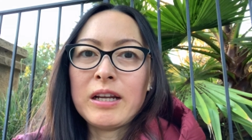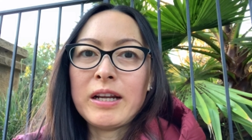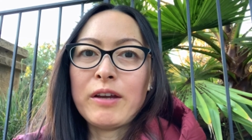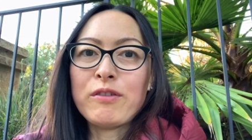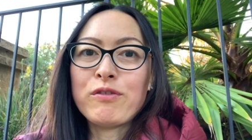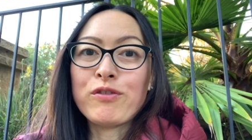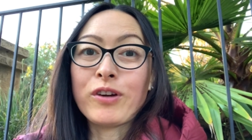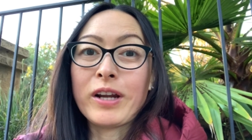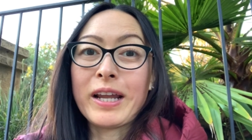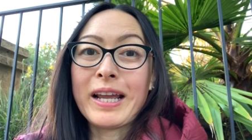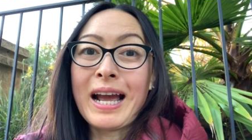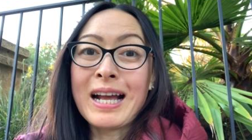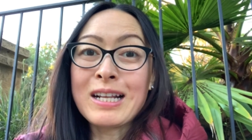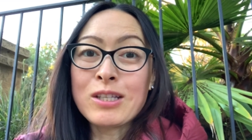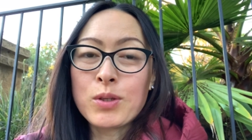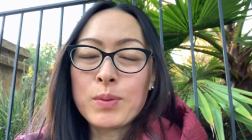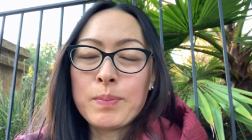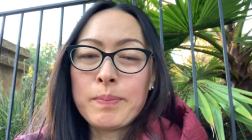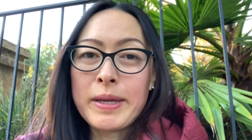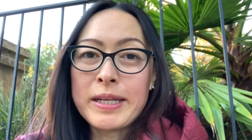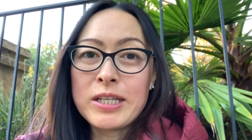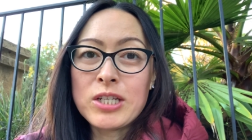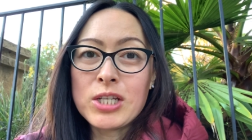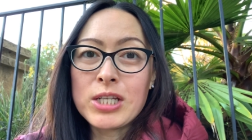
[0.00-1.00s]
and I forgot to
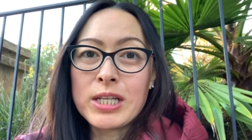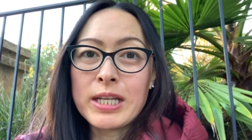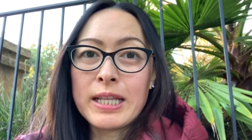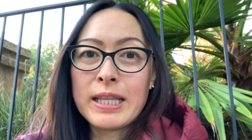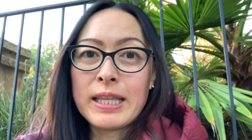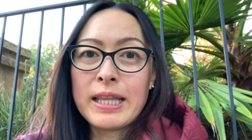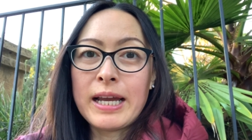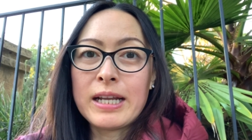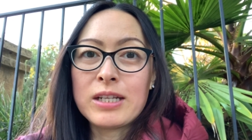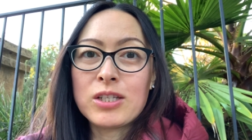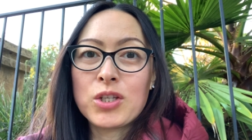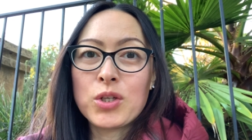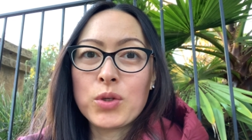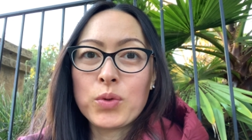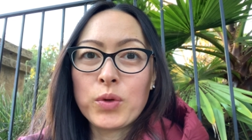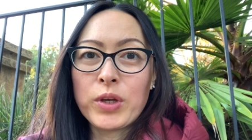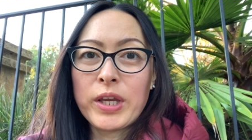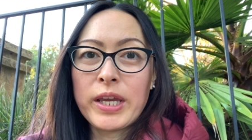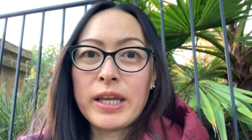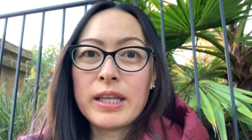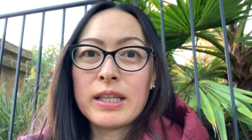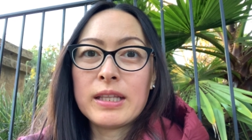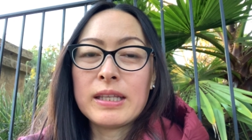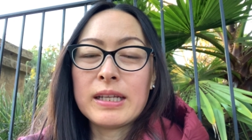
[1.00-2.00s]
mention that
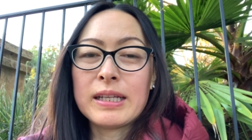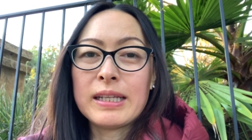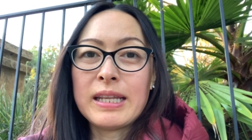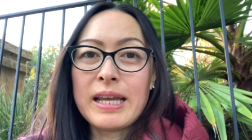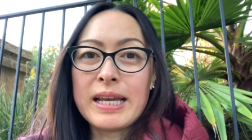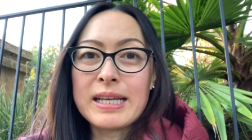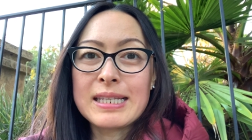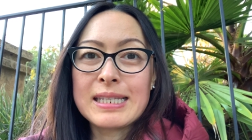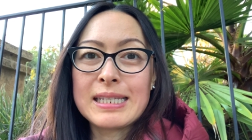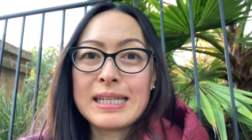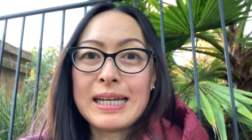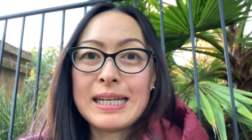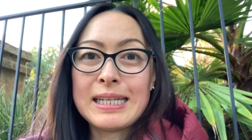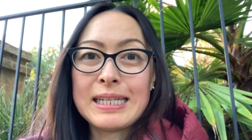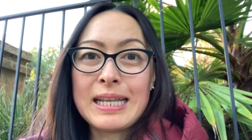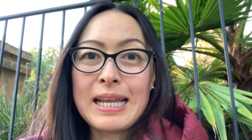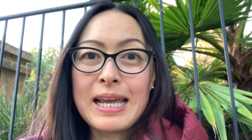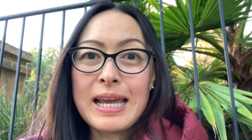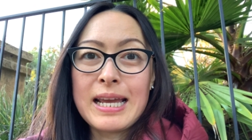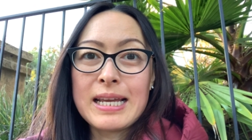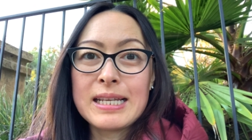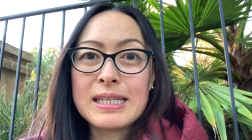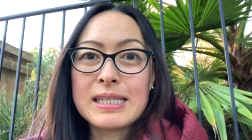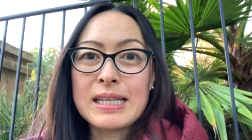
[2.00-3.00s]
during the next ten
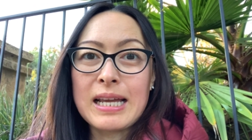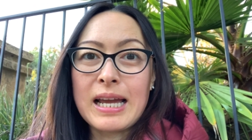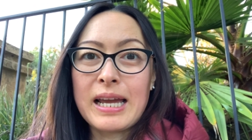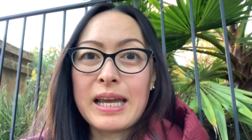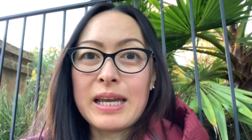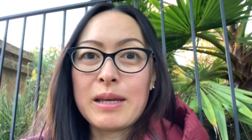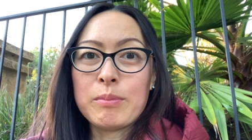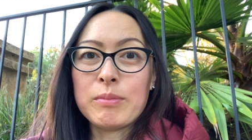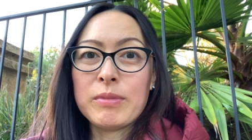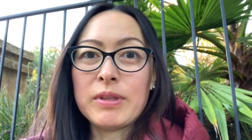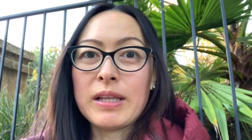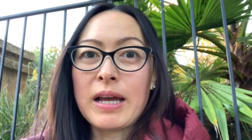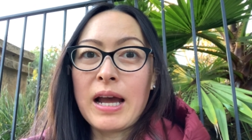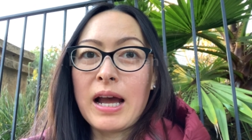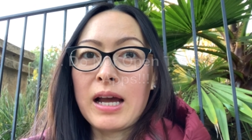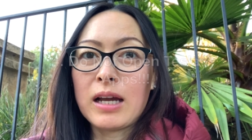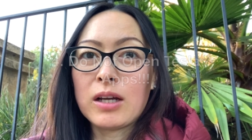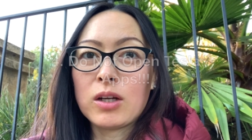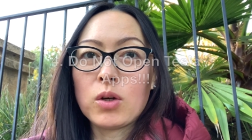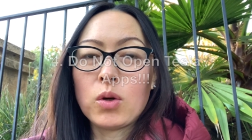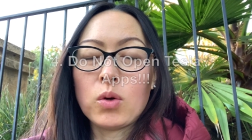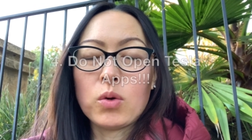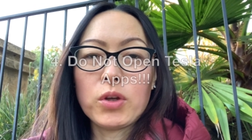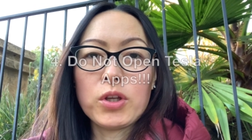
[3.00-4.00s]
days, I am
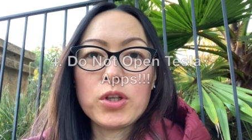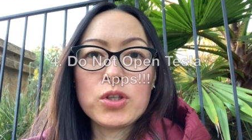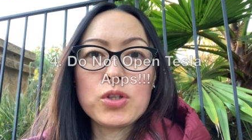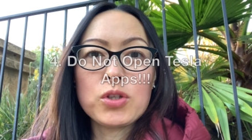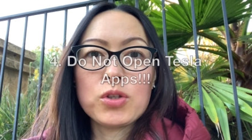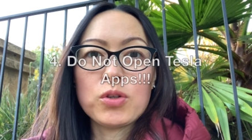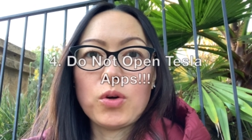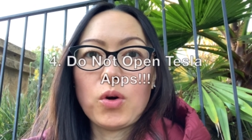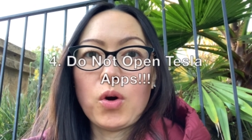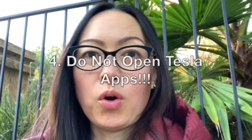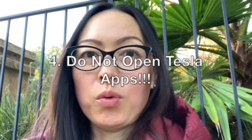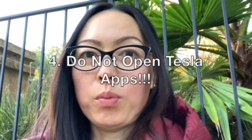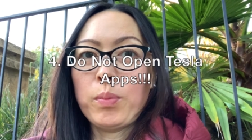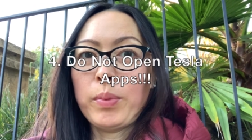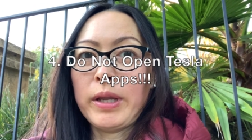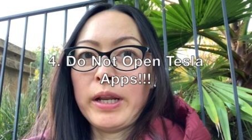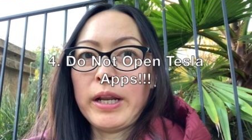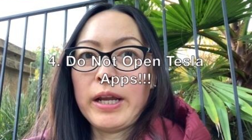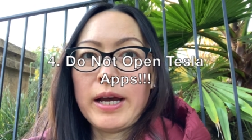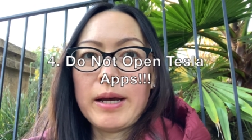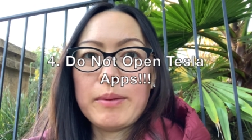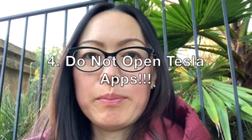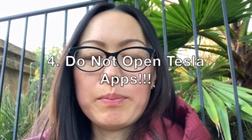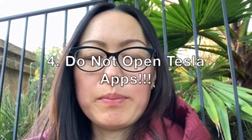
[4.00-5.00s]
not going to
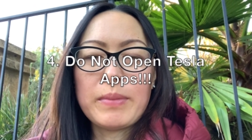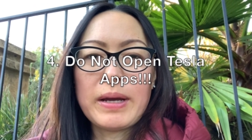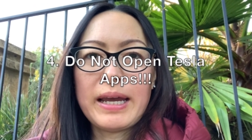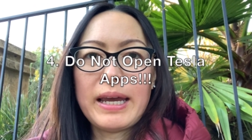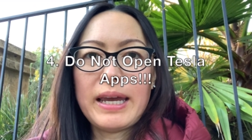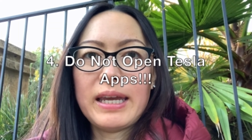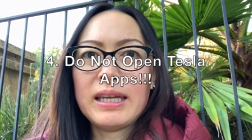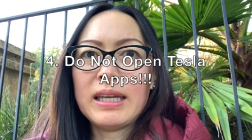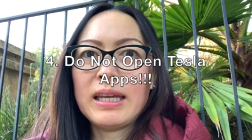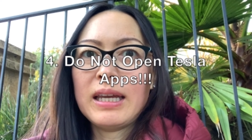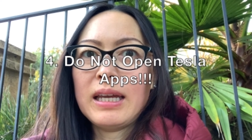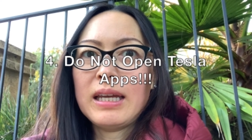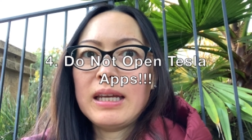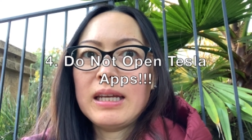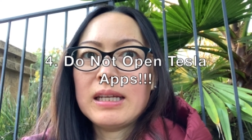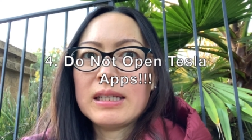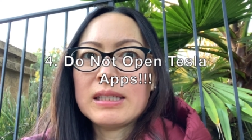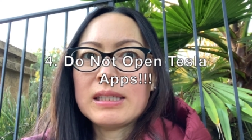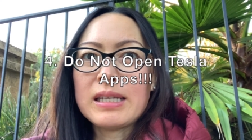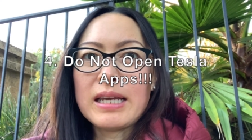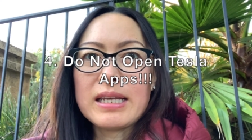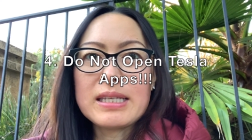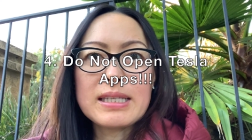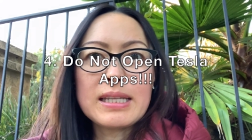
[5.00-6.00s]
open up my
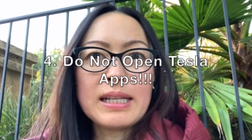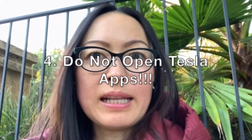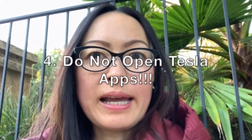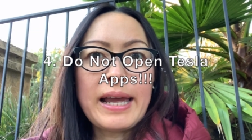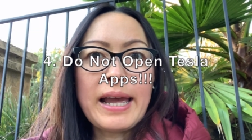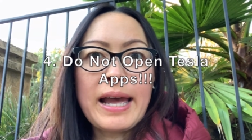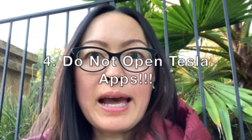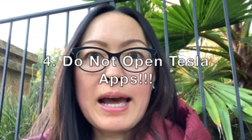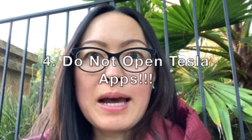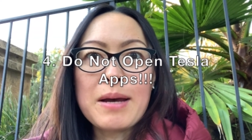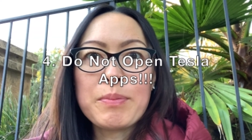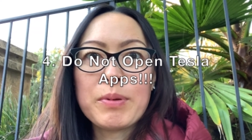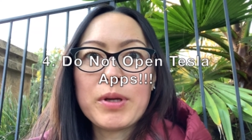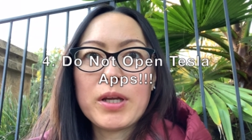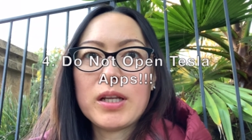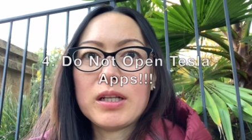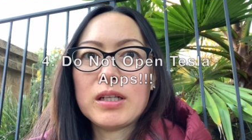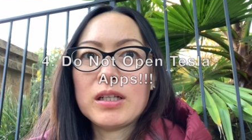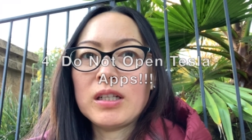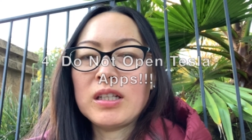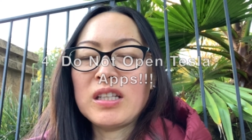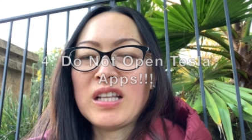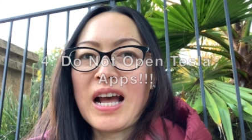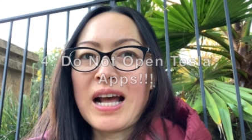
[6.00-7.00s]
Tesla app
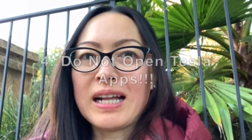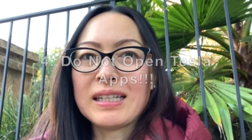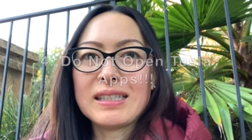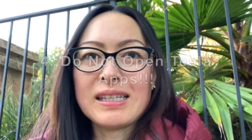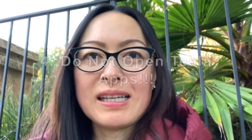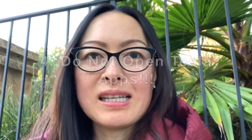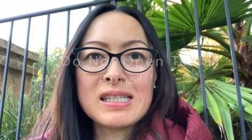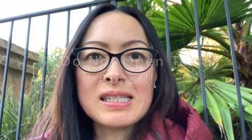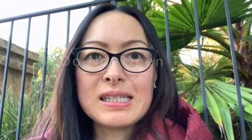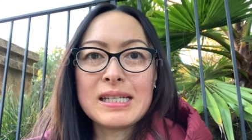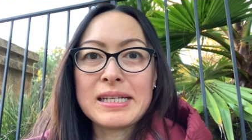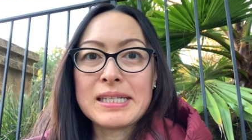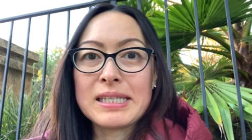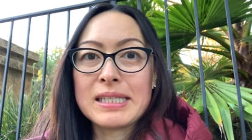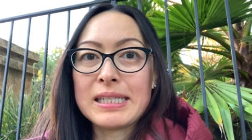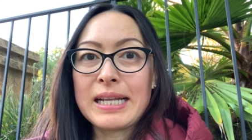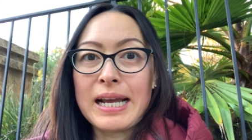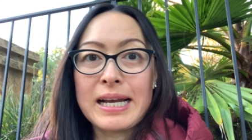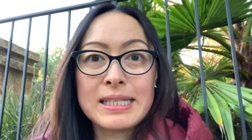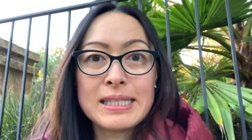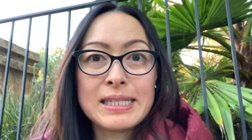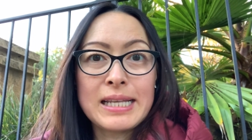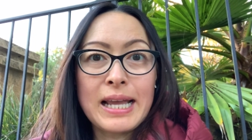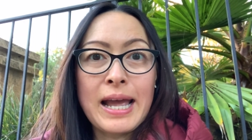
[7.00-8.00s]
not Tesla
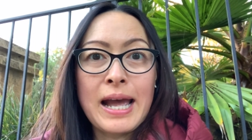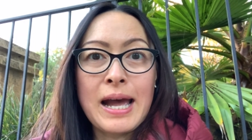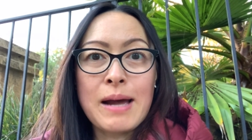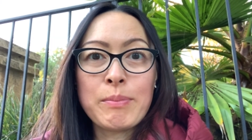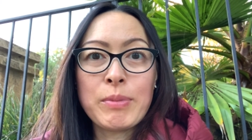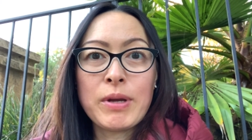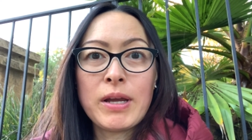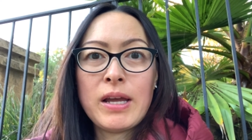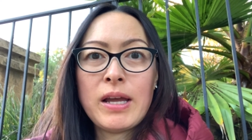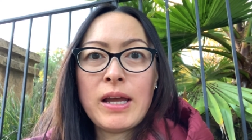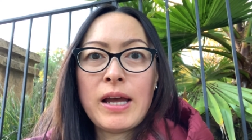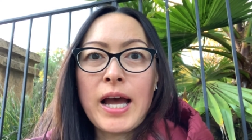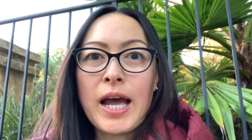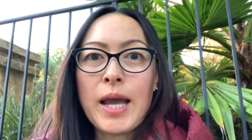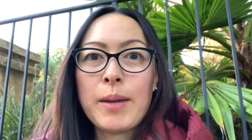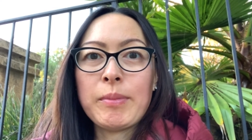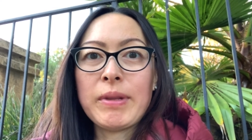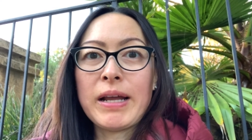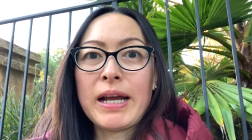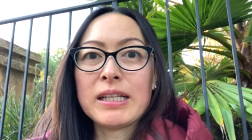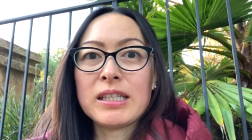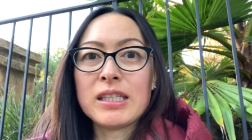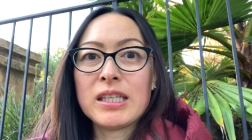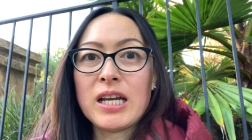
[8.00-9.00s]
Stats app. I'm
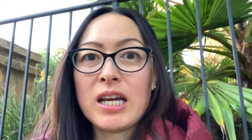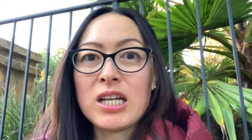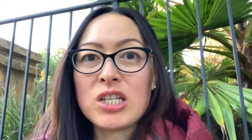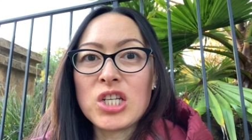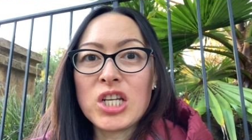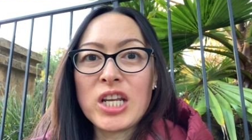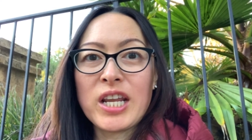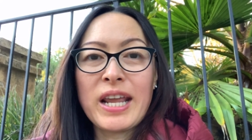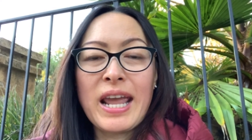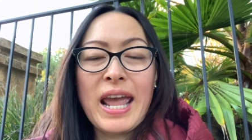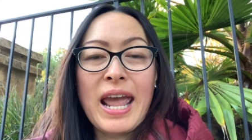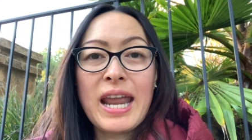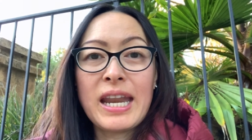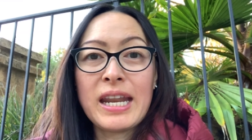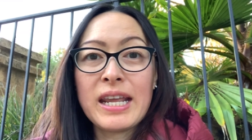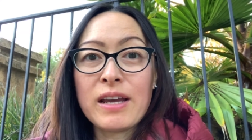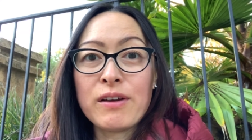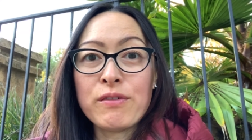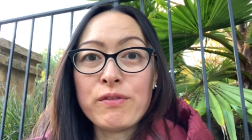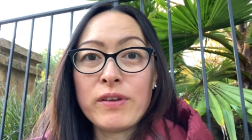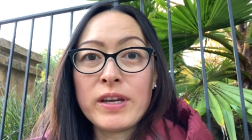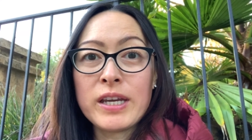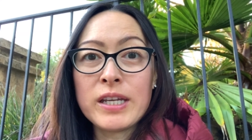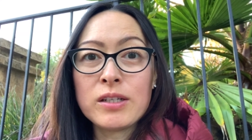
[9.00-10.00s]
not touching any
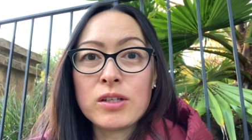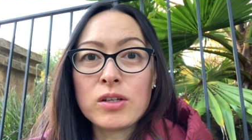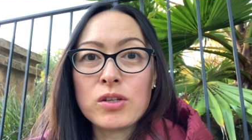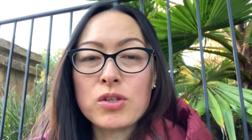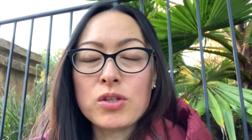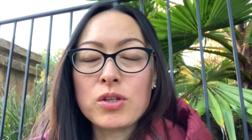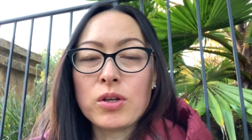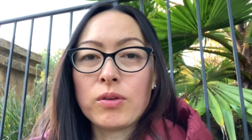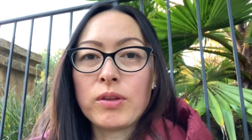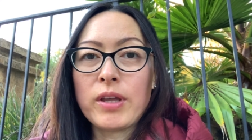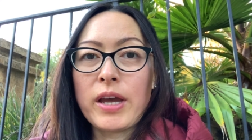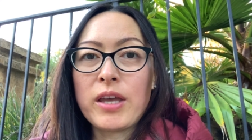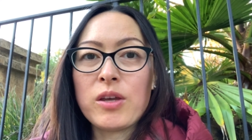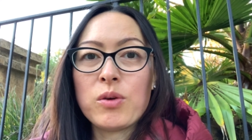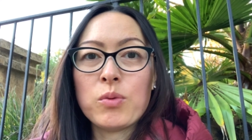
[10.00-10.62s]
of it so that